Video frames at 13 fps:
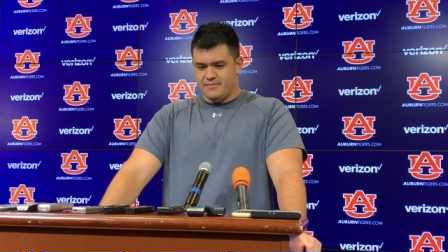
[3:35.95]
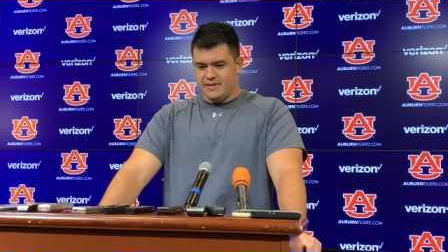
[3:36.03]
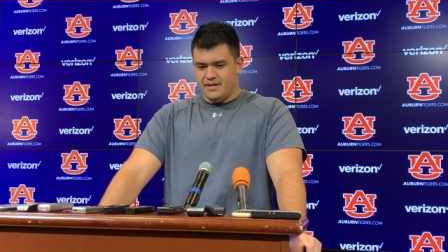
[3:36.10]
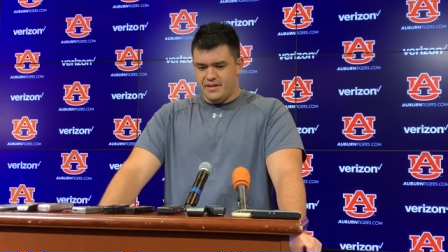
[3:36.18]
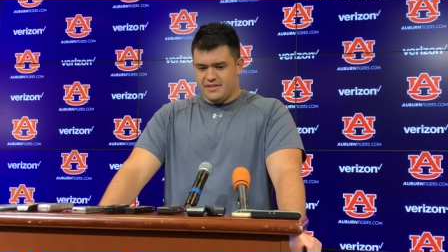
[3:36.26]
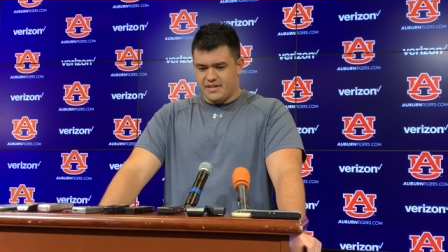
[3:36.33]

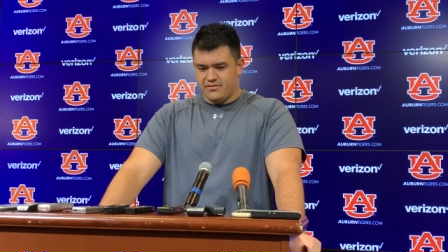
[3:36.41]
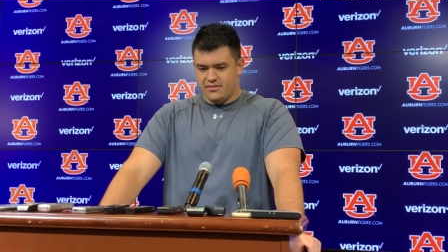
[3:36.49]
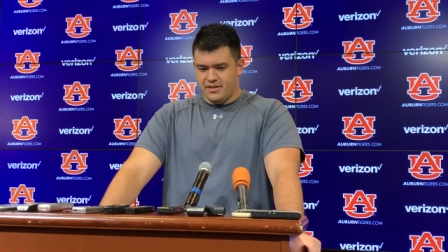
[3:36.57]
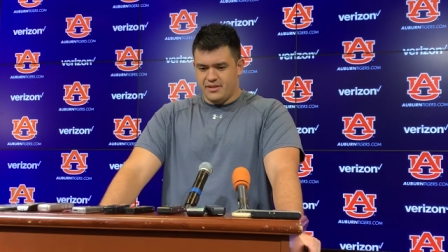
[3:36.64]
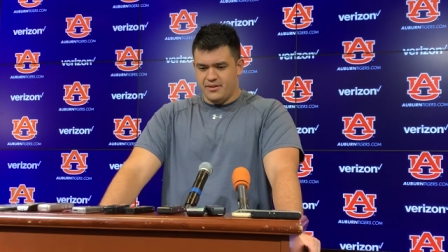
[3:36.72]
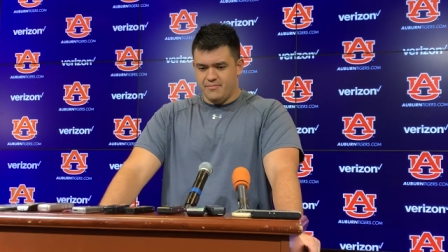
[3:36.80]
he's
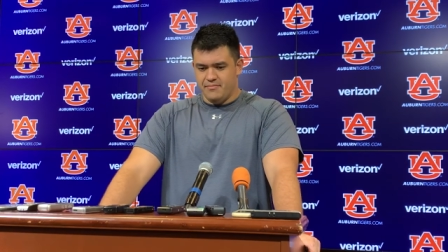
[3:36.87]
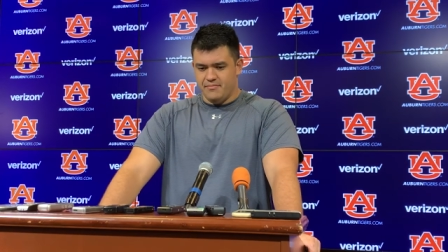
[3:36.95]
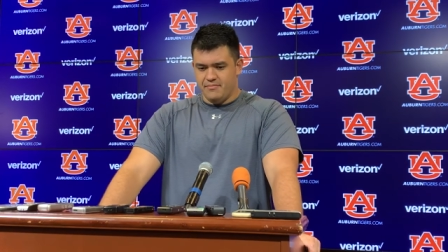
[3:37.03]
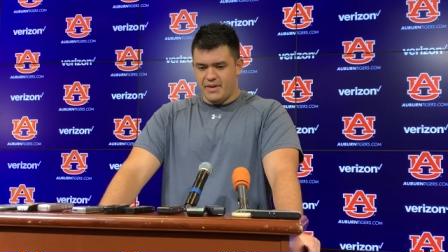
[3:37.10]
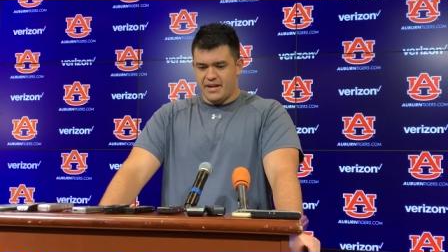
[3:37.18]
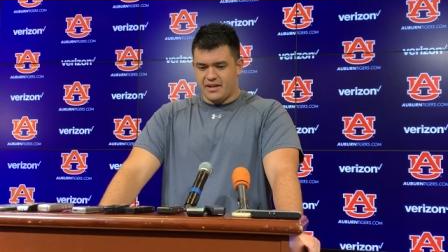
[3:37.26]
definitely
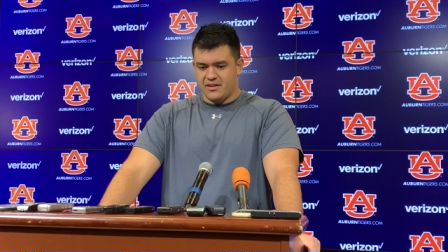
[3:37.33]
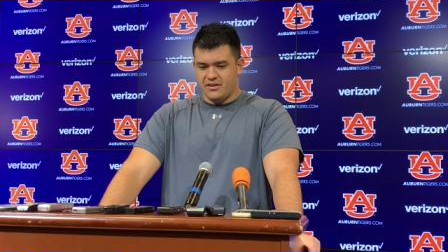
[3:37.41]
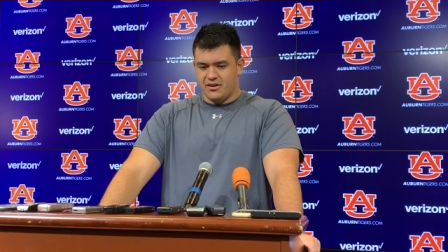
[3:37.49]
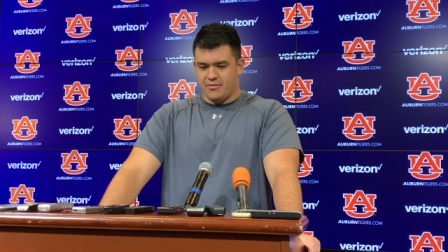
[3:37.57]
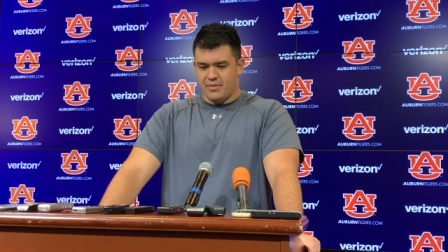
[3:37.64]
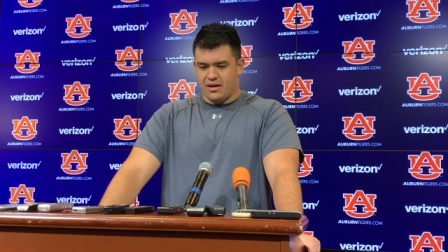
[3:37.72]
made it
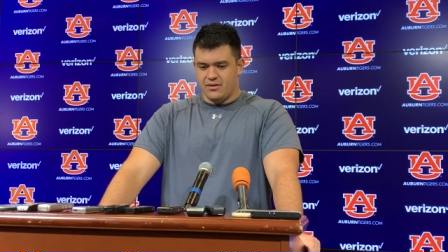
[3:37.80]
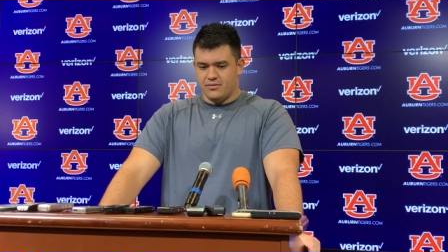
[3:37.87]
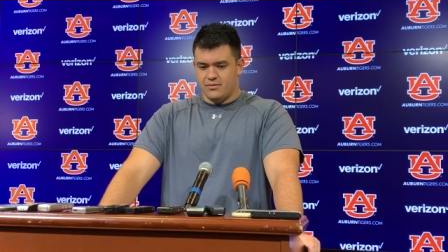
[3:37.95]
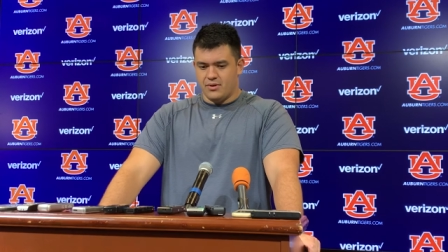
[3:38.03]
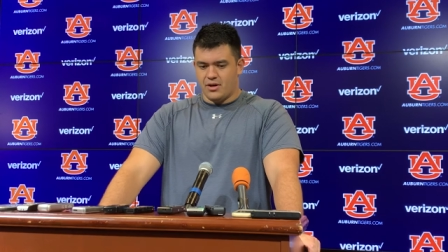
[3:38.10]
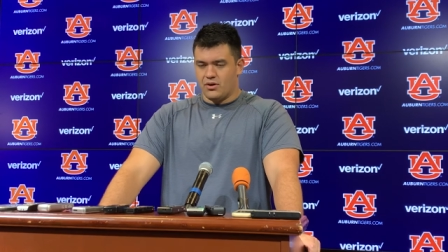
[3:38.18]
clear
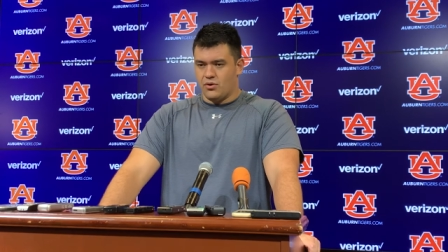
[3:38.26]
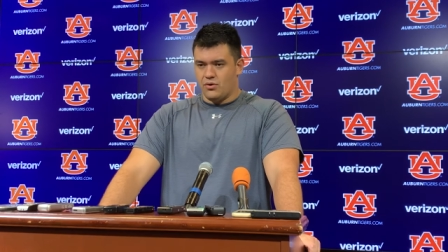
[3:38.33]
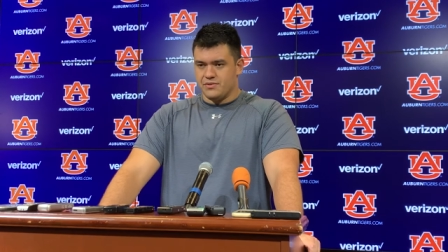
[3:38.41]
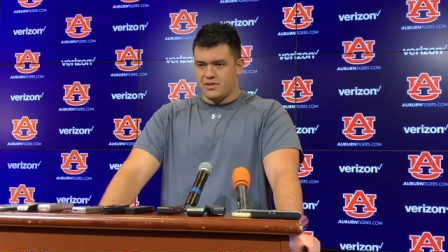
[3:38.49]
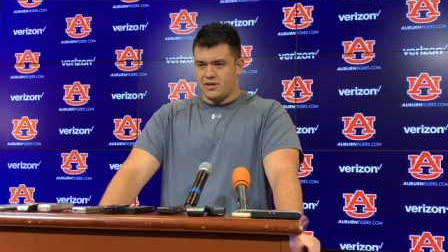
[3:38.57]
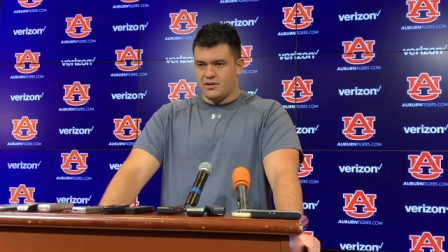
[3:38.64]
about what our
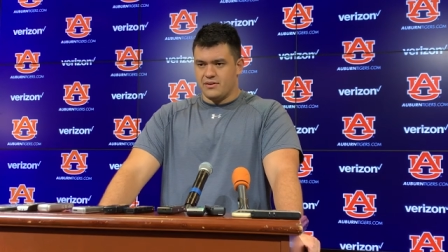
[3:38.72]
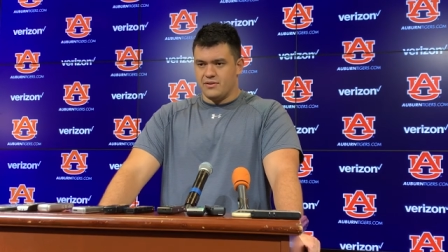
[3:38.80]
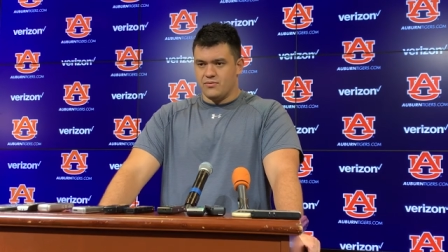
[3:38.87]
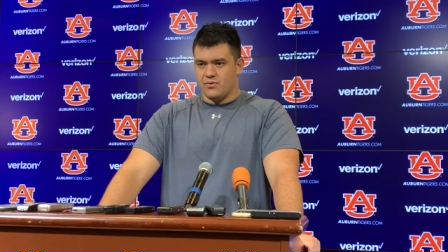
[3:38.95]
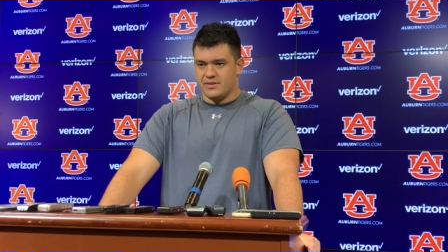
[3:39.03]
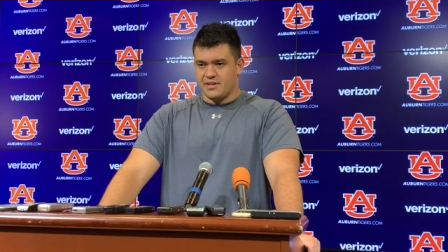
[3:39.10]
goals are
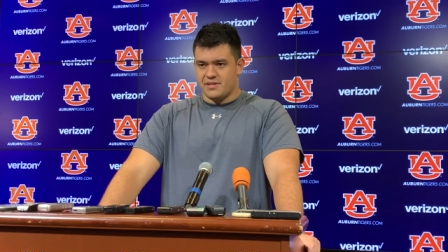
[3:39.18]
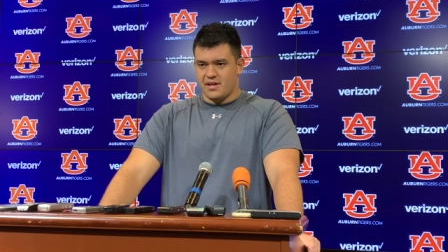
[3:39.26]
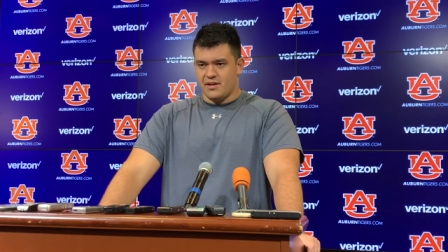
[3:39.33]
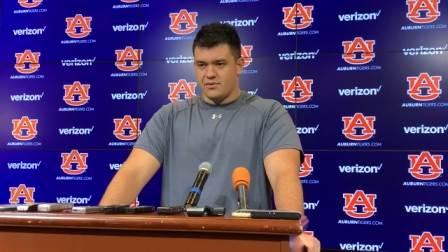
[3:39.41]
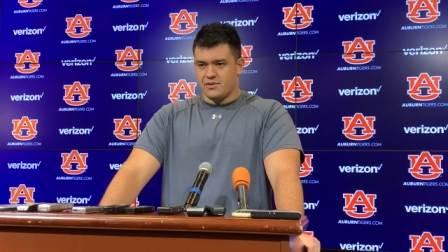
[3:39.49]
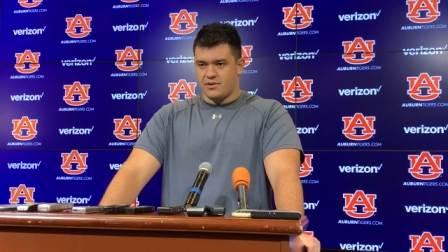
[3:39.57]
and what the
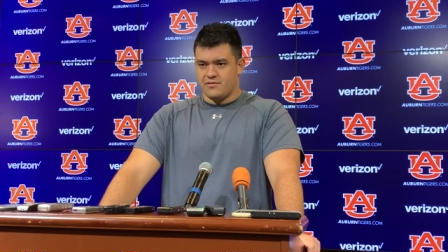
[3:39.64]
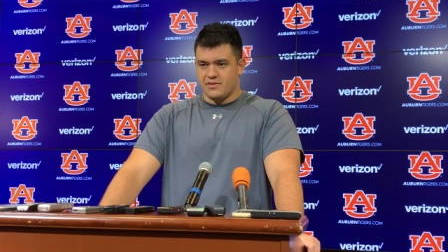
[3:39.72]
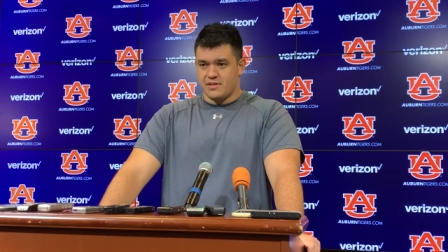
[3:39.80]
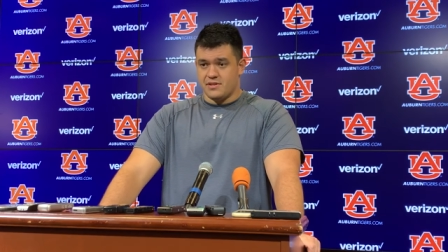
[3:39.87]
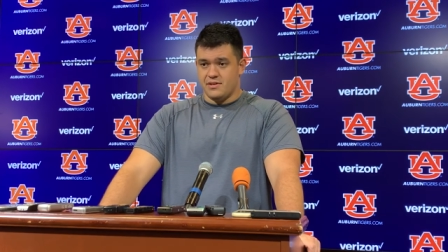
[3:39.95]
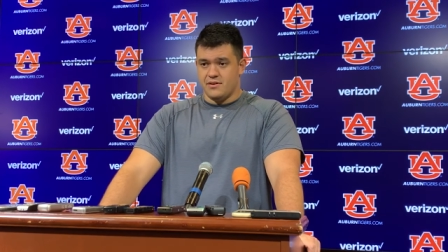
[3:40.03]
standards are for
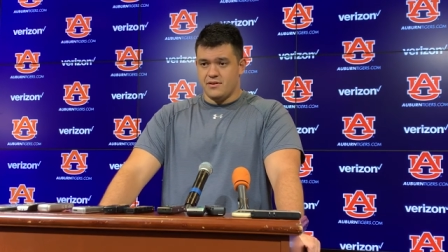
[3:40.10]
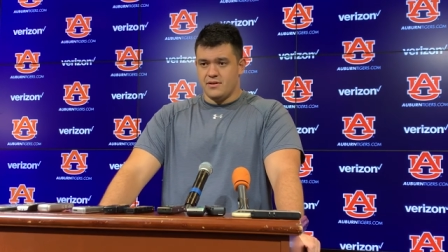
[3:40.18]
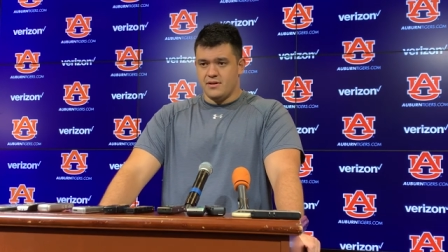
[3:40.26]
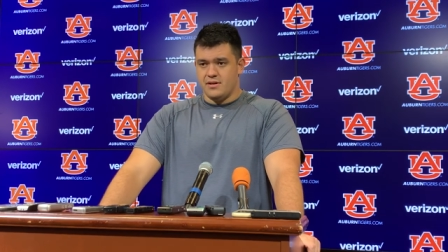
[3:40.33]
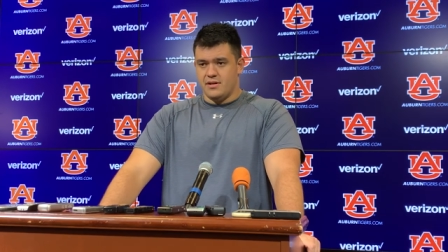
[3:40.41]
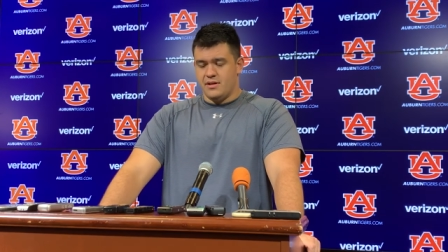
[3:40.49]
this year,
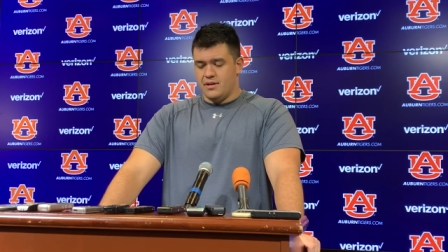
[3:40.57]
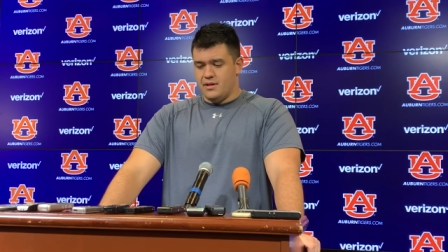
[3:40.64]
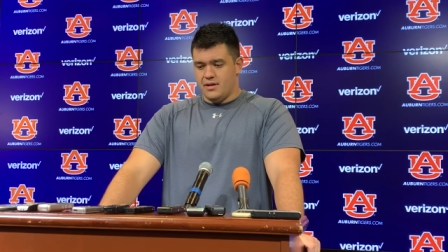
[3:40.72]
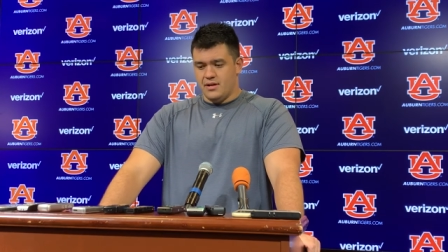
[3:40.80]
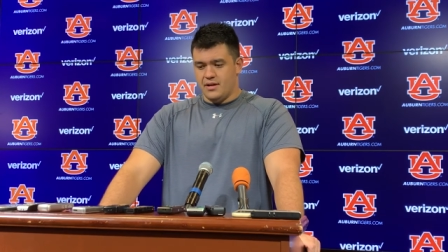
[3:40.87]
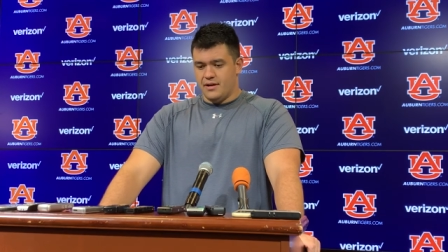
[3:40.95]

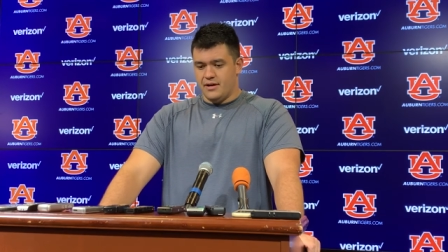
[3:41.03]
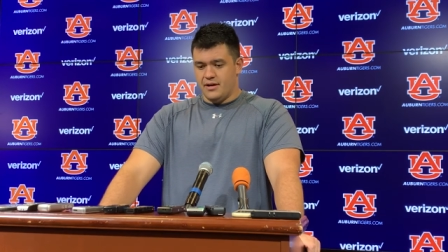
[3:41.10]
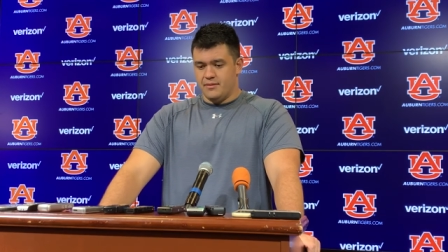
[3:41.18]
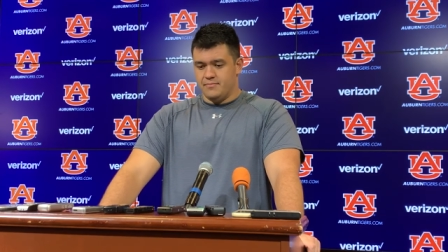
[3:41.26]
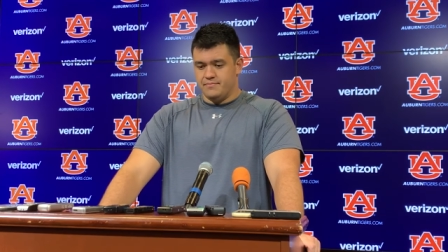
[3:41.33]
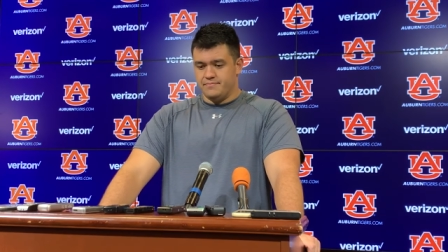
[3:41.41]
and
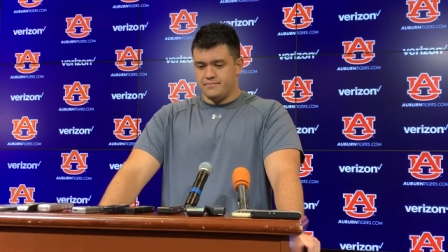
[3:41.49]
um,